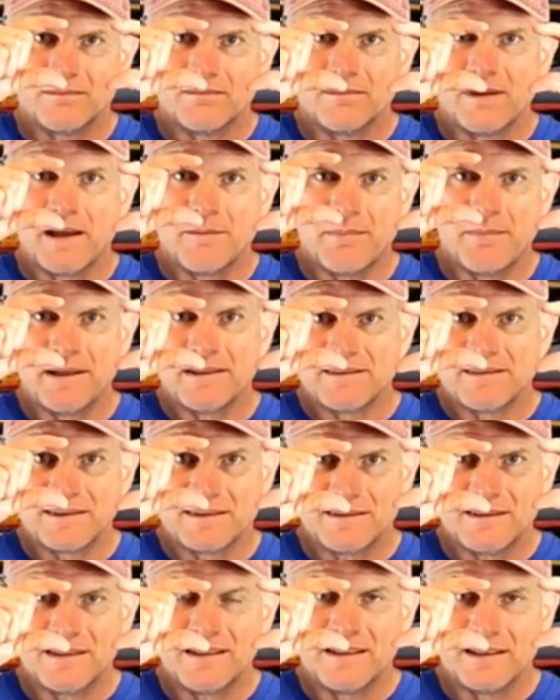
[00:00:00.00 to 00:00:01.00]
9 by
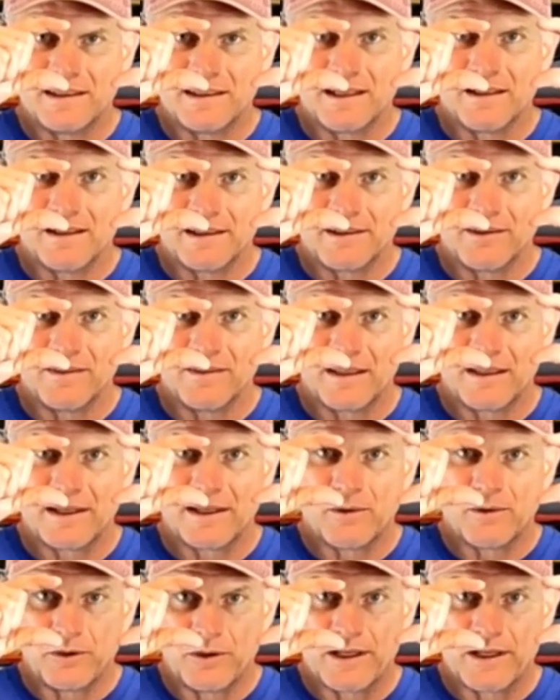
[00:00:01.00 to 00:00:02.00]
16, kind of like you think,
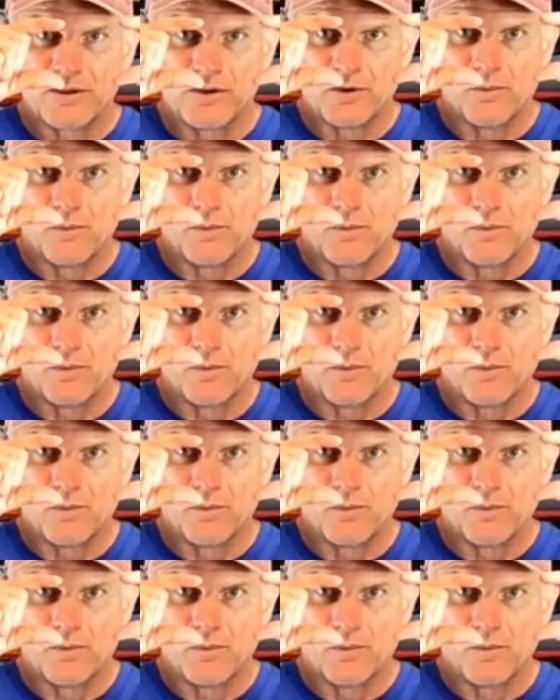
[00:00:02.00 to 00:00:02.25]
like